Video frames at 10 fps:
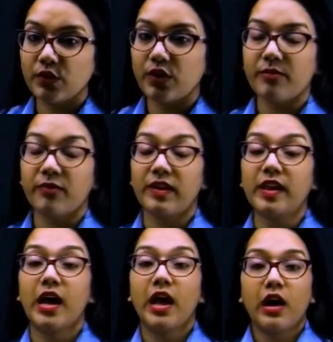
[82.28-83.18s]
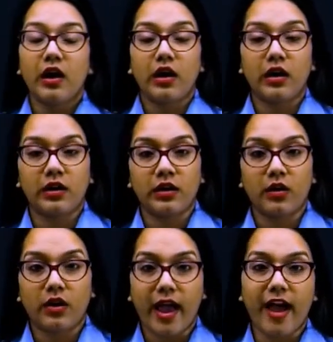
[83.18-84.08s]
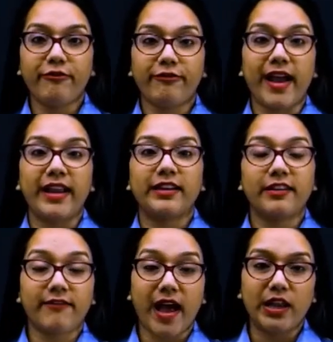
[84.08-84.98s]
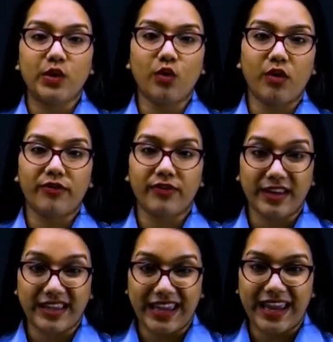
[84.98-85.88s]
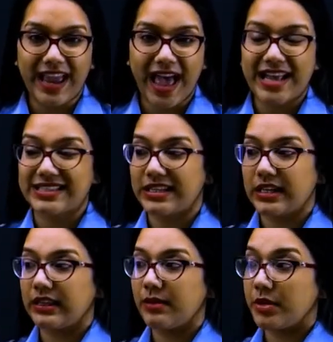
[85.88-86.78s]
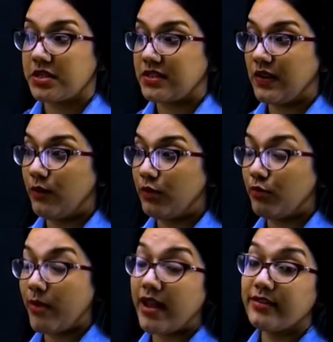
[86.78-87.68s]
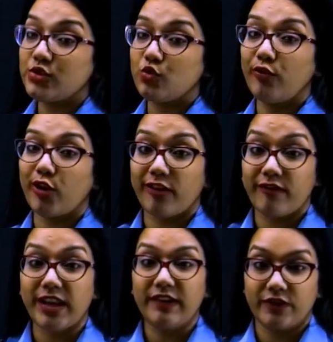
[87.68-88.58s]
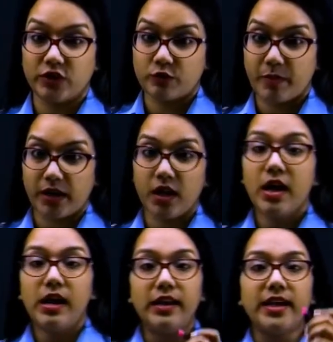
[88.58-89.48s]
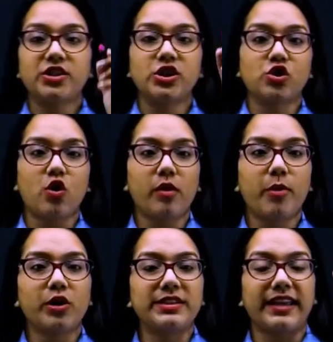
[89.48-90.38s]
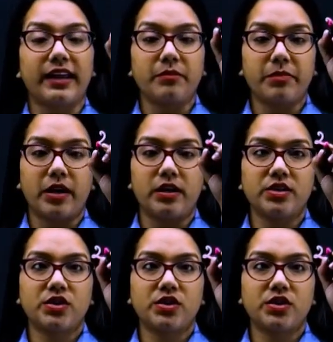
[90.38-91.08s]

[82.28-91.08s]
theorem, we have find the value of k as nothing but is equal to minus 2 for the very first part. Let's just talk about the second part.